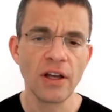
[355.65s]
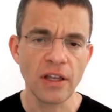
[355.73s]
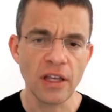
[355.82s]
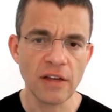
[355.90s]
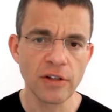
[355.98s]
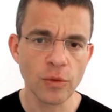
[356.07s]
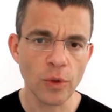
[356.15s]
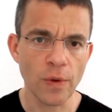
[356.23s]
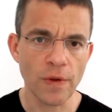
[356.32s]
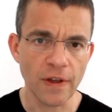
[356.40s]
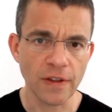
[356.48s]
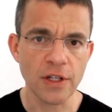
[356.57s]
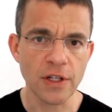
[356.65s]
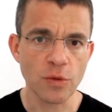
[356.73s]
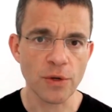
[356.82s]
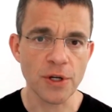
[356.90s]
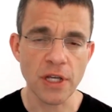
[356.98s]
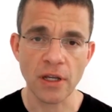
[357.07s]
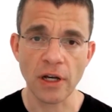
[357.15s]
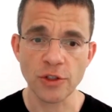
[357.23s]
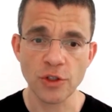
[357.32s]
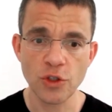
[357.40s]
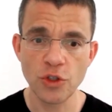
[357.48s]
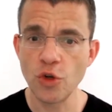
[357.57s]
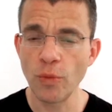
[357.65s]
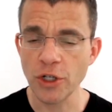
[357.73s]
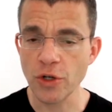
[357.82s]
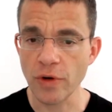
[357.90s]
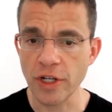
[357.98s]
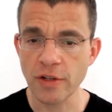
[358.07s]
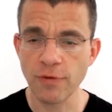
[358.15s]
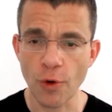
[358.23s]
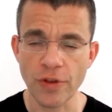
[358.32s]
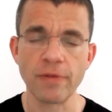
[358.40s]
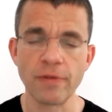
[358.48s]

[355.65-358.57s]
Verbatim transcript: even when we think the consumer is taking on too much risk for them.